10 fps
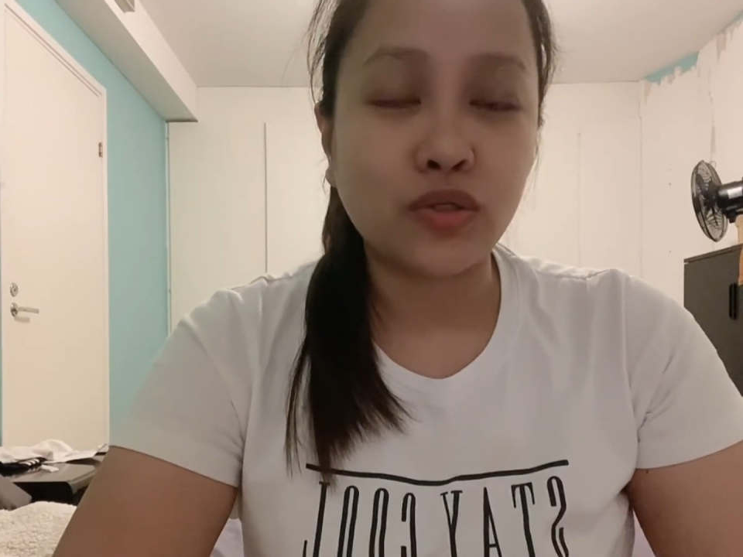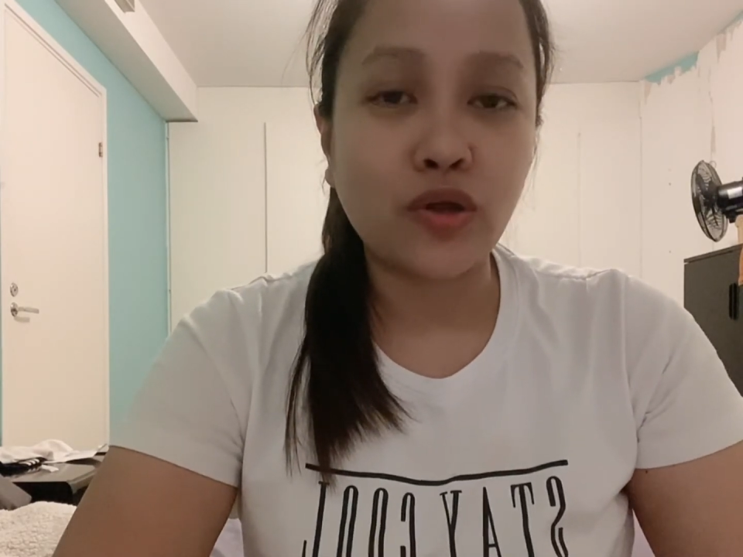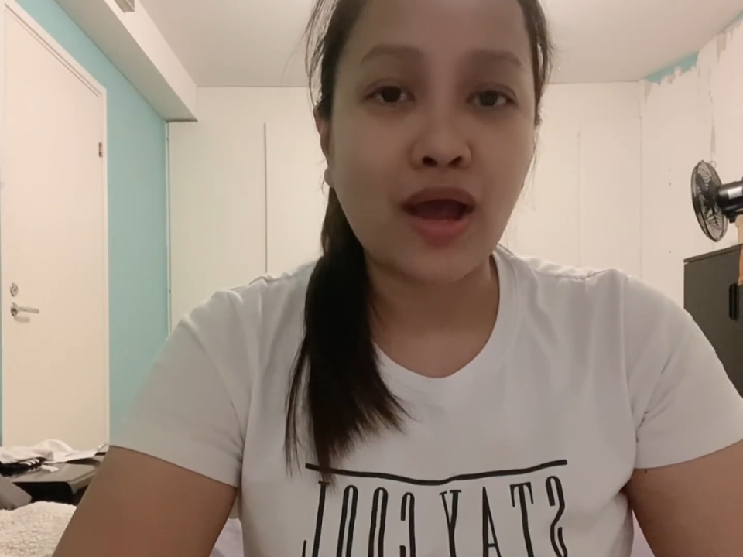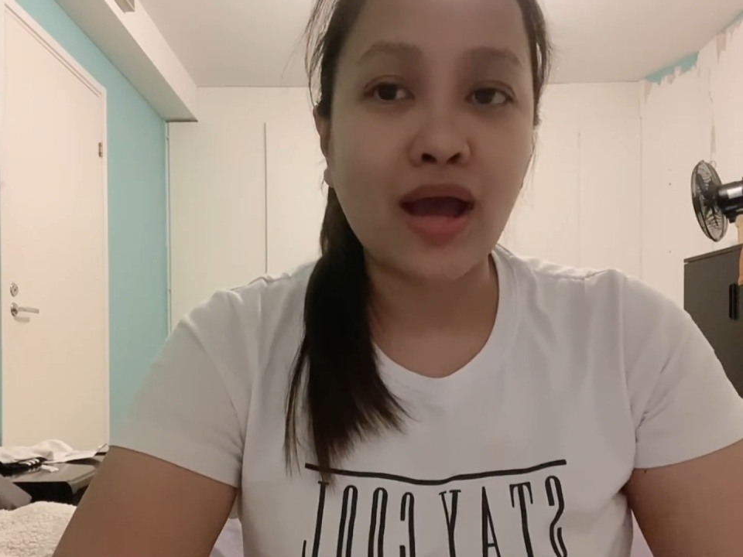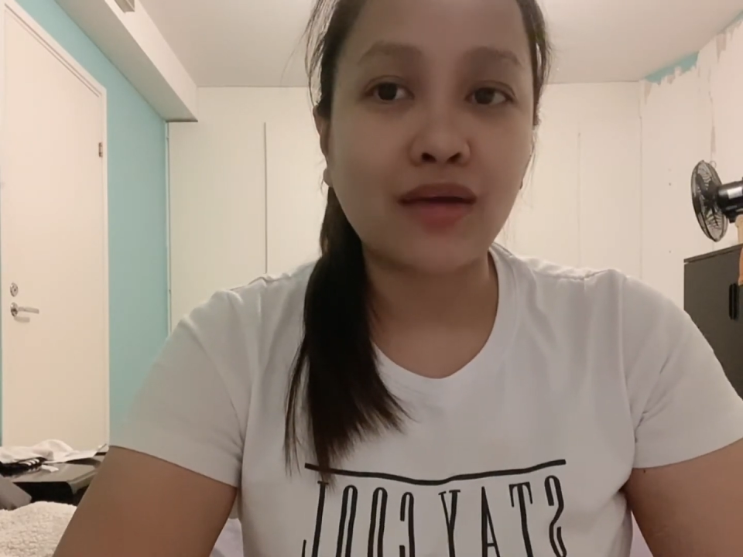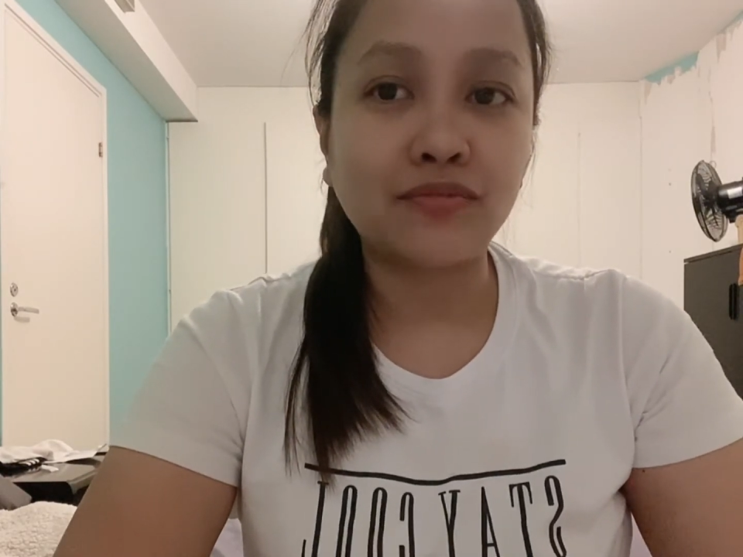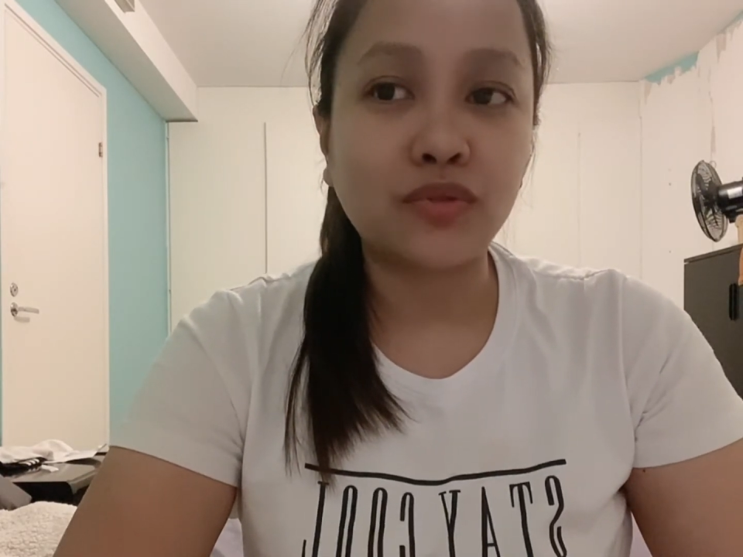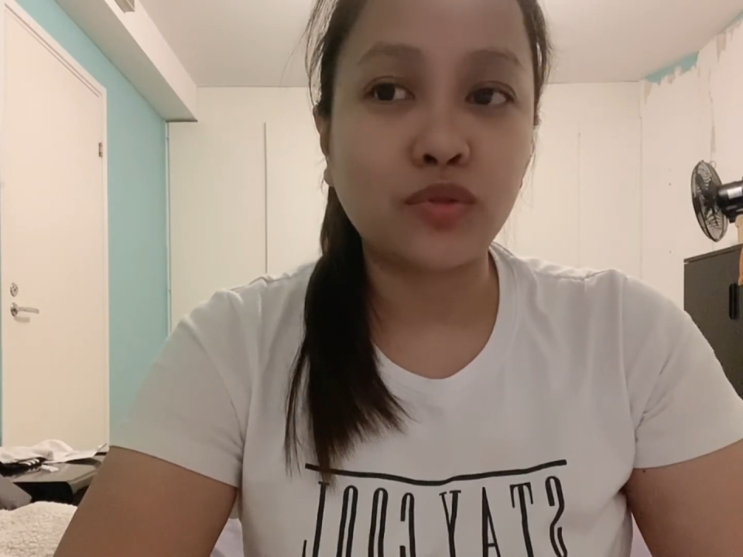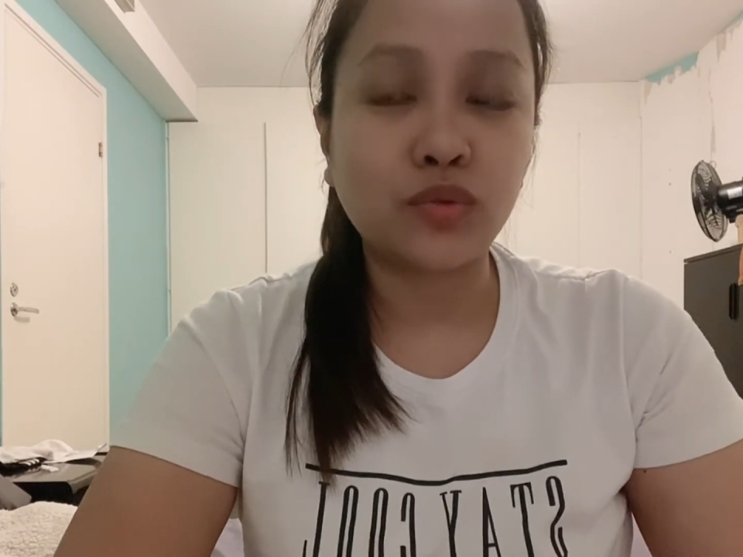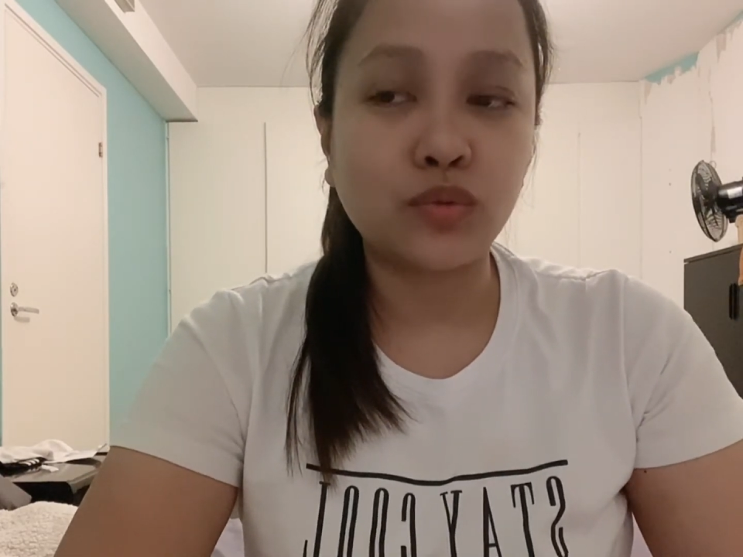you have
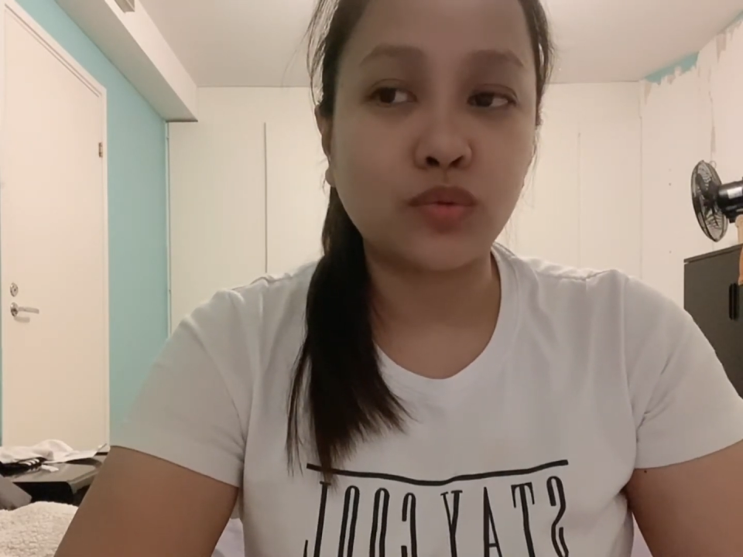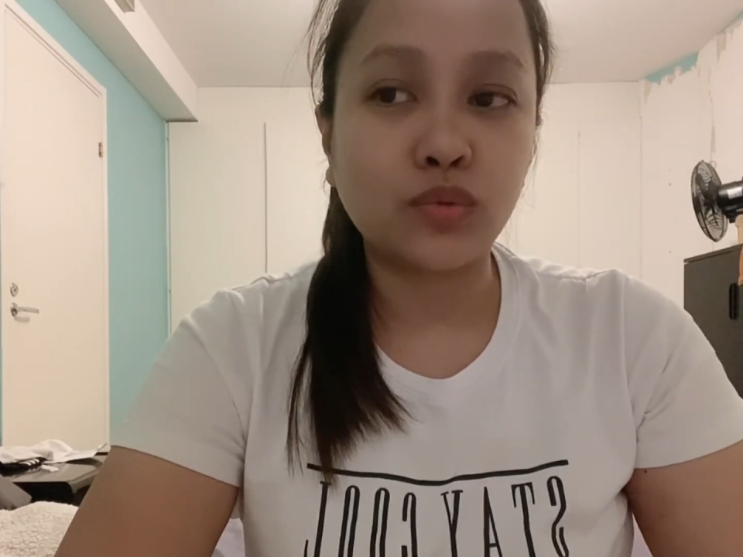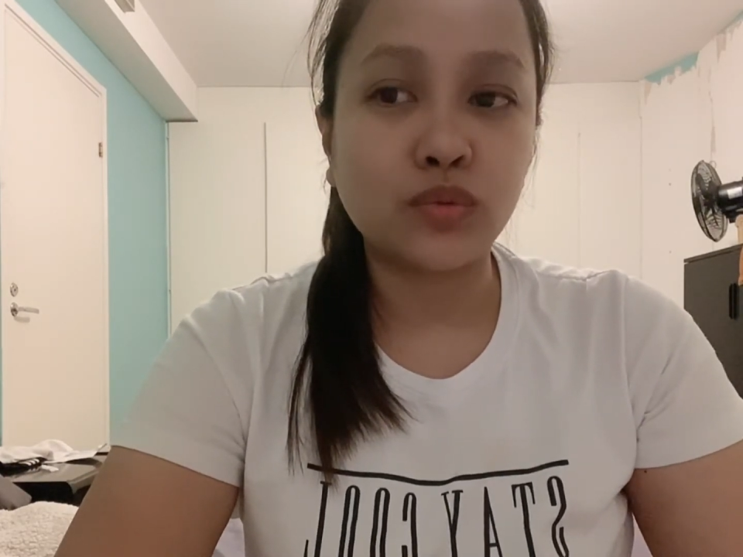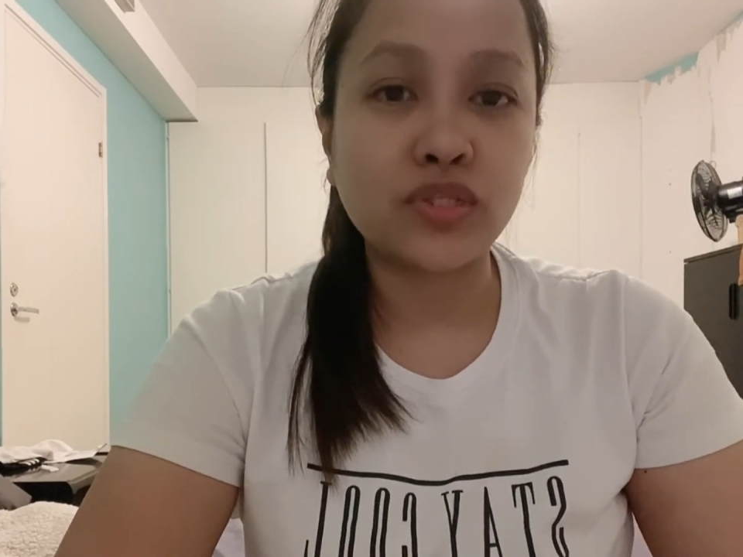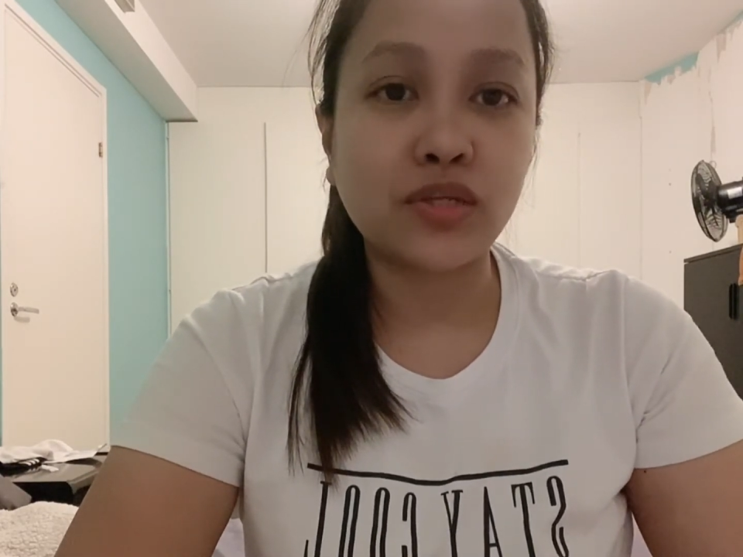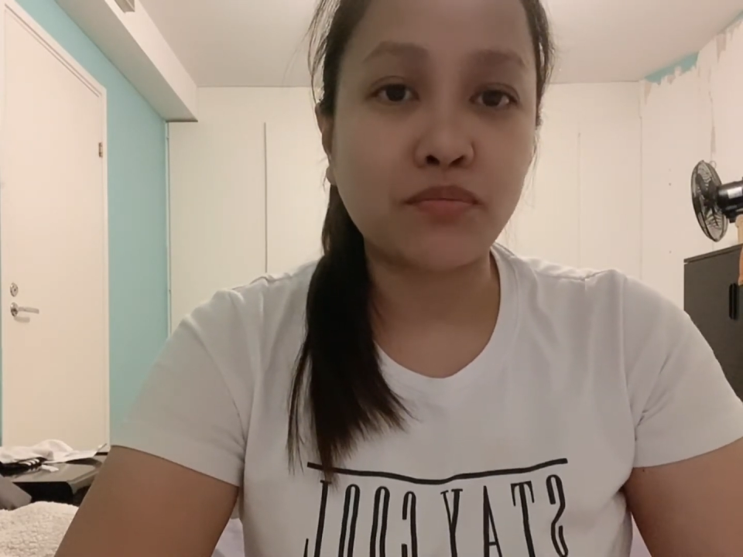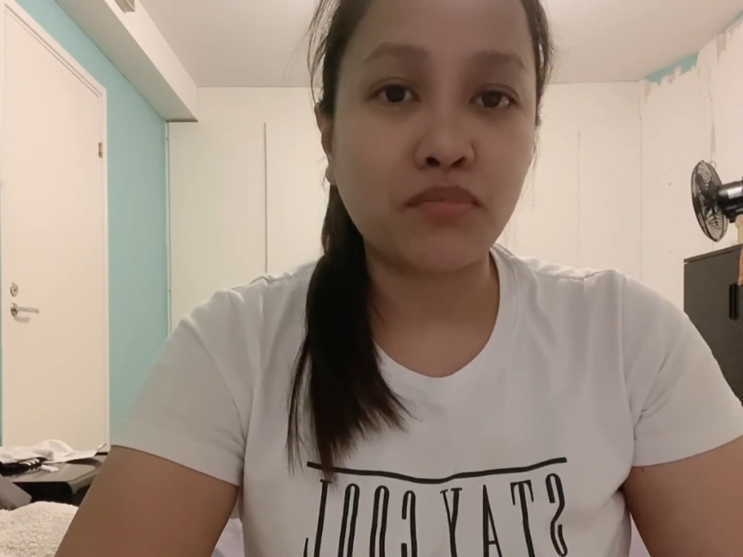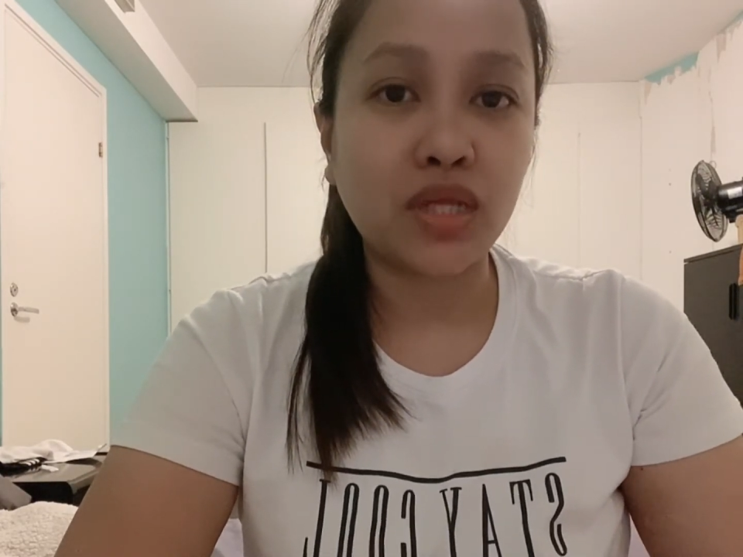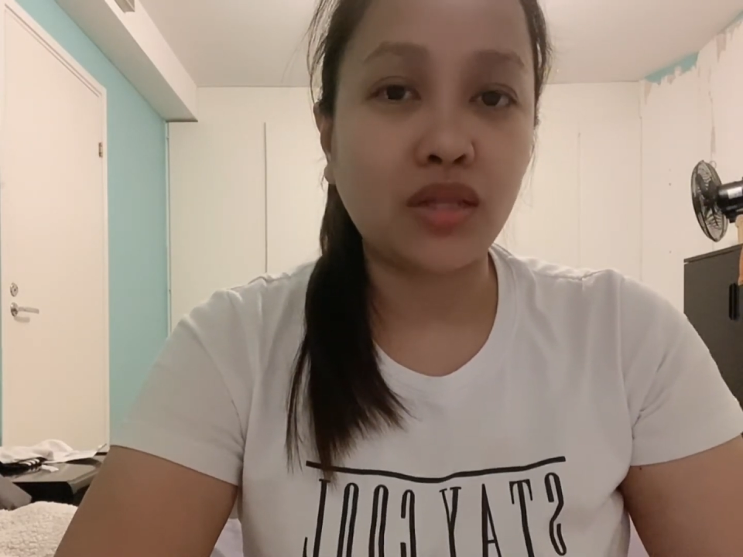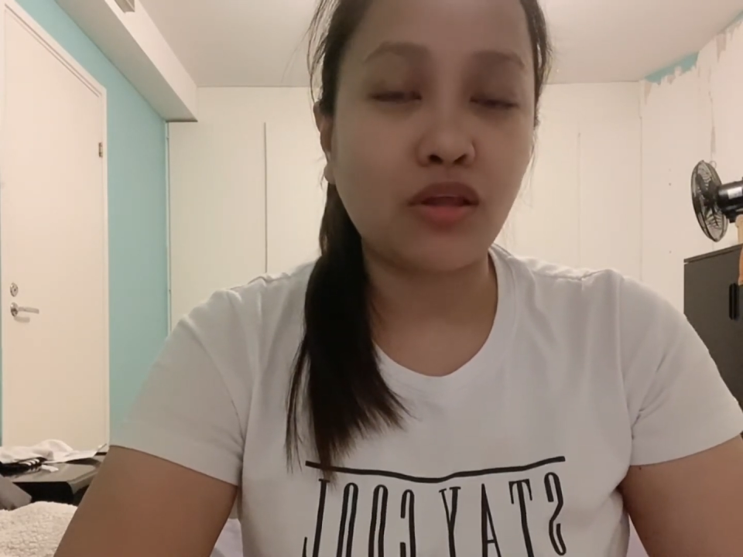to
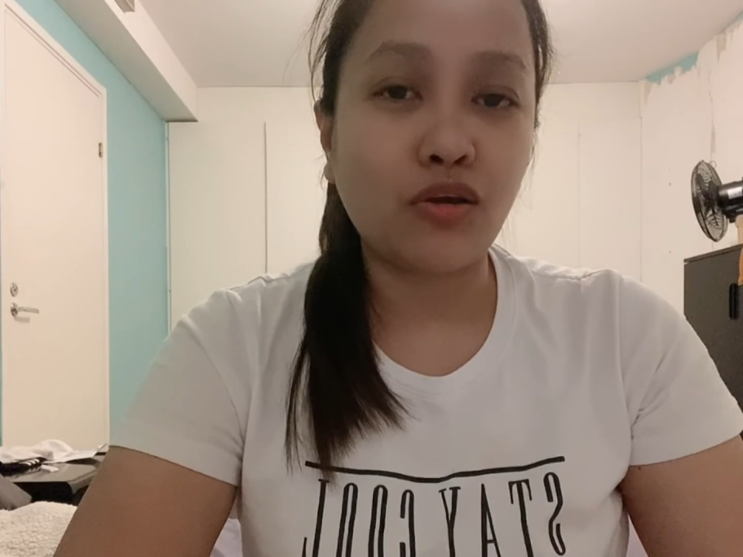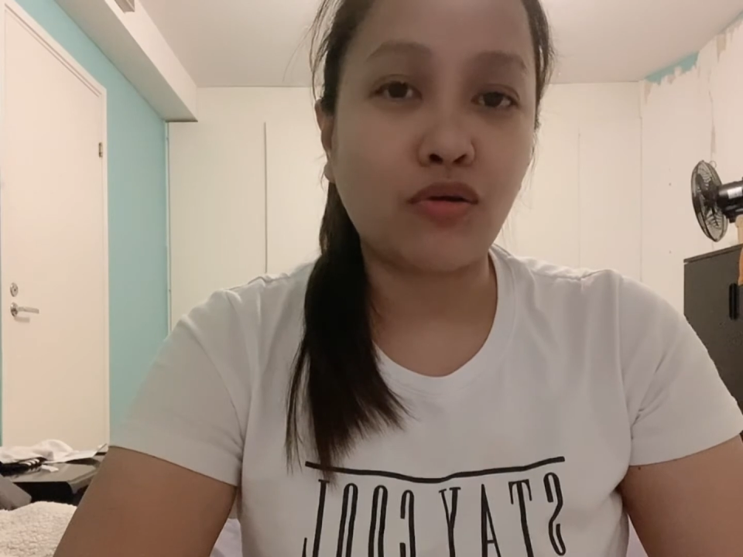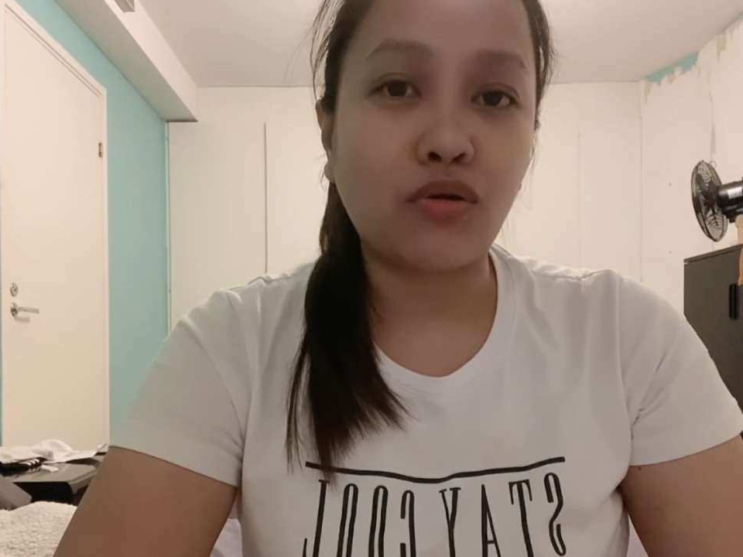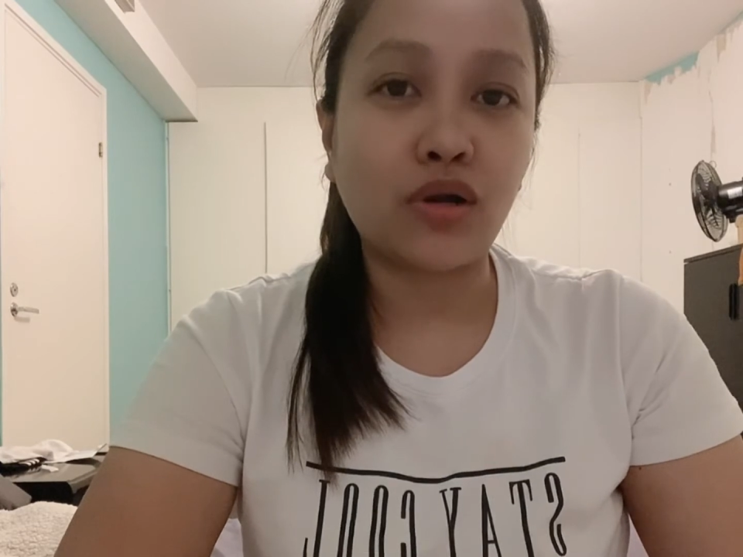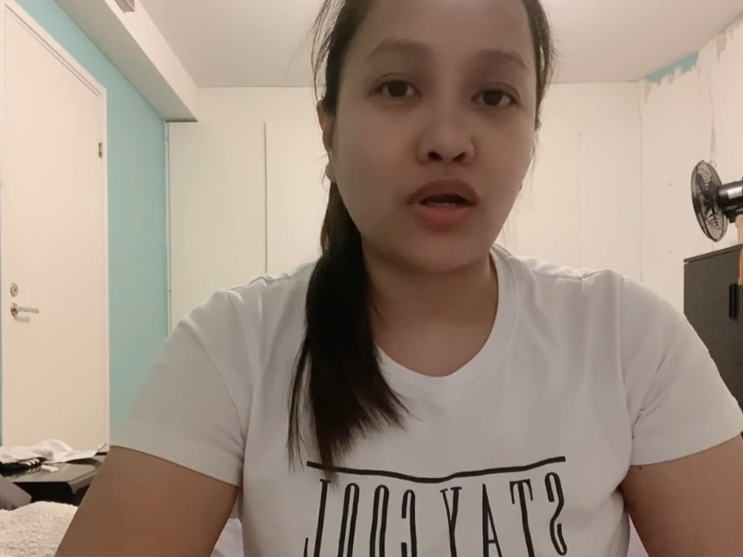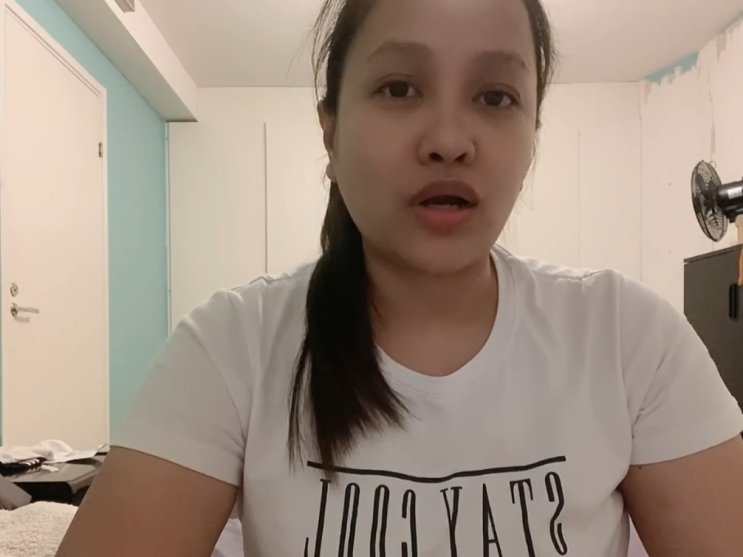submit your